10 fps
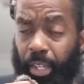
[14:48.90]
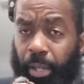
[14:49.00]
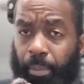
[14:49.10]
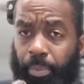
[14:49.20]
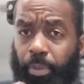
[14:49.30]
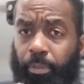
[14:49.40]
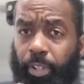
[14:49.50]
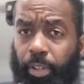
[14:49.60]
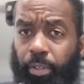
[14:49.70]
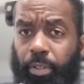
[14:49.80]

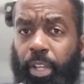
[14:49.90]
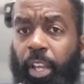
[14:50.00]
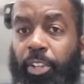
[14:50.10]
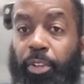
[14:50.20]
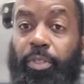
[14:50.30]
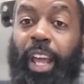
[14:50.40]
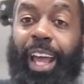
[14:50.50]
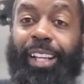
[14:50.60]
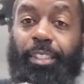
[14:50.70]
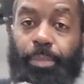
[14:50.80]
improving your
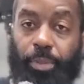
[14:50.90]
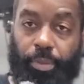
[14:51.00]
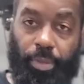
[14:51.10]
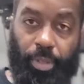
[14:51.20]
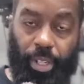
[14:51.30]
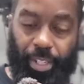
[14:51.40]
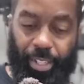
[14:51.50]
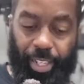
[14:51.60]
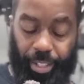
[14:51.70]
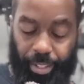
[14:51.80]
taxable
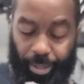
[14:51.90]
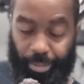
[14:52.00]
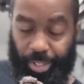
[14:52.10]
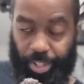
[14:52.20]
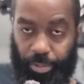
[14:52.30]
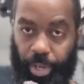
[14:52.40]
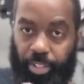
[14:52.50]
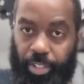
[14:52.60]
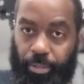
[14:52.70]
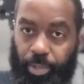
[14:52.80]
income
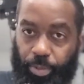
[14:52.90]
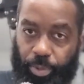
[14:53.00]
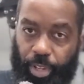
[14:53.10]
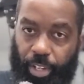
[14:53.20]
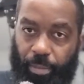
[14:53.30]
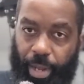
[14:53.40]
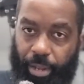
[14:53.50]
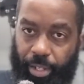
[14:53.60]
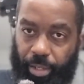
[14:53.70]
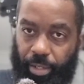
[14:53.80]
situation, which we'll talk
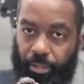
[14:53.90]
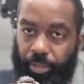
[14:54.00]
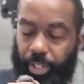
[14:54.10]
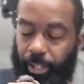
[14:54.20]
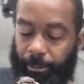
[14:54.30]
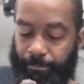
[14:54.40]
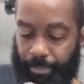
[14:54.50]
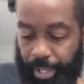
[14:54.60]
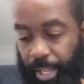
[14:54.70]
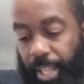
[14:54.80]
about in another video.
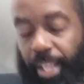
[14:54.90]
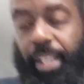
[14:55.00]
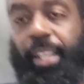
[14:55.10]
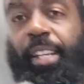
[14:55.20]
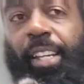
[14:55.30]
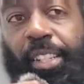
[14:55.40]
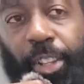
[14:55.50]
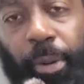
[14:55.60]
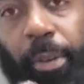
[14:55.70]
So we